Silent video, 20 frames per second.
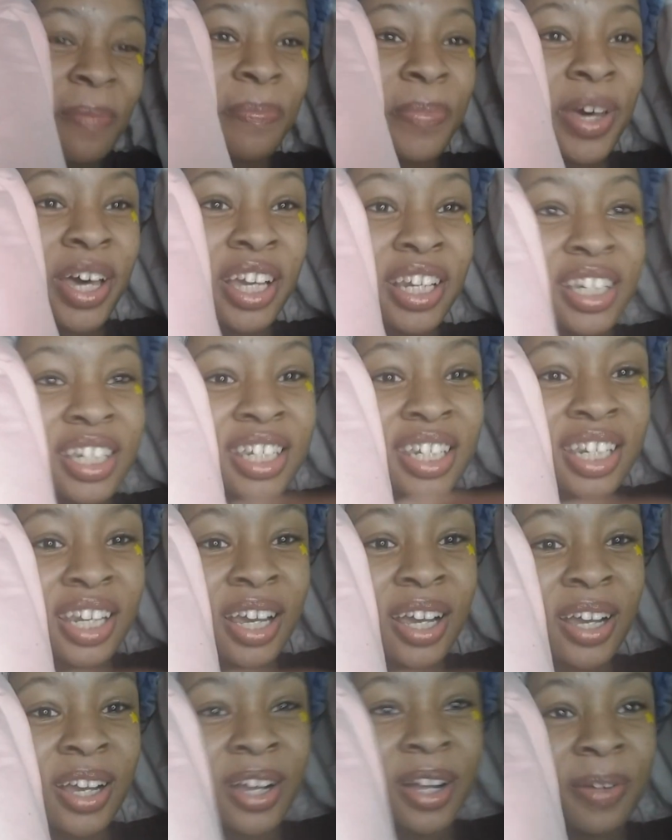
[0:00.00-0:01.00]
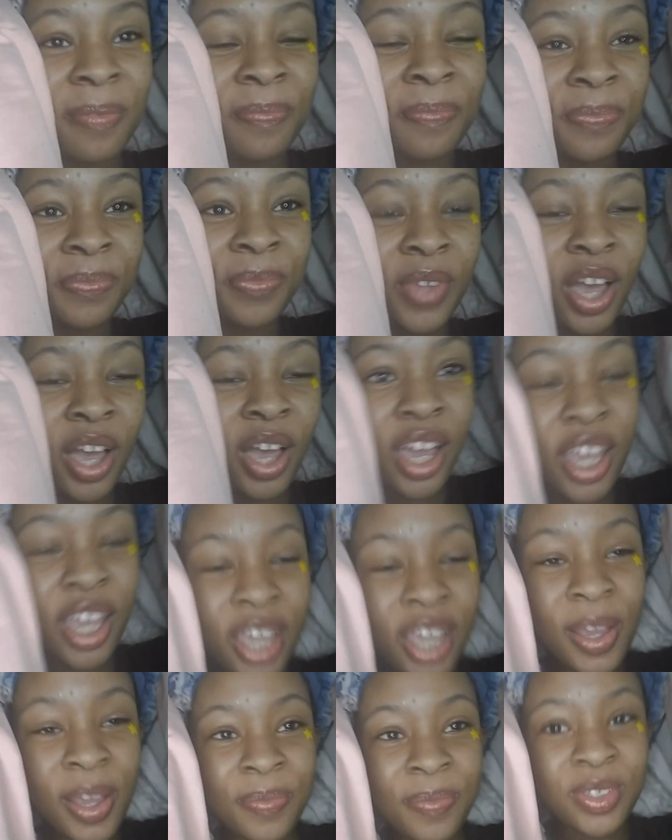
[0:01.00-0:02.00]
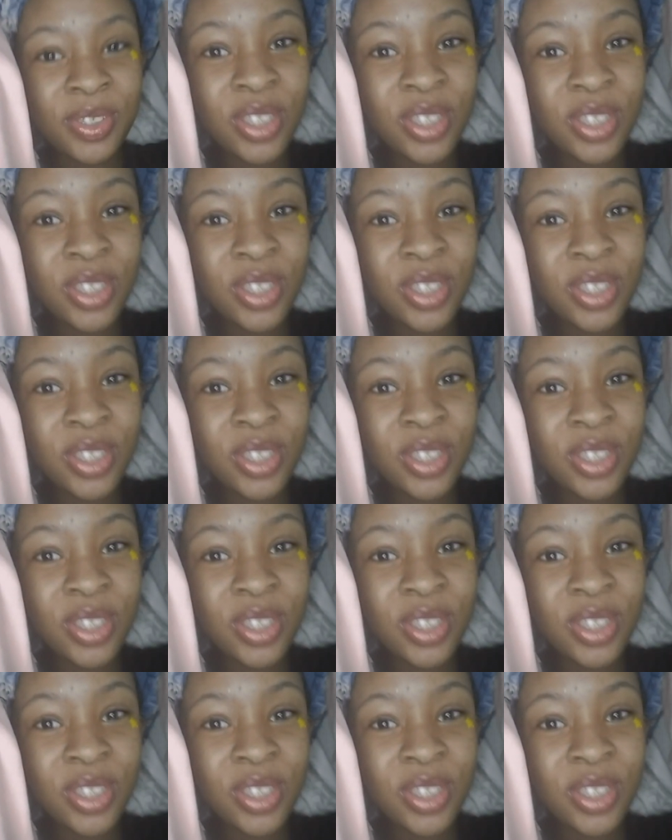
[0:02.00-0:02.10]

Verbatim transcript: But um, I am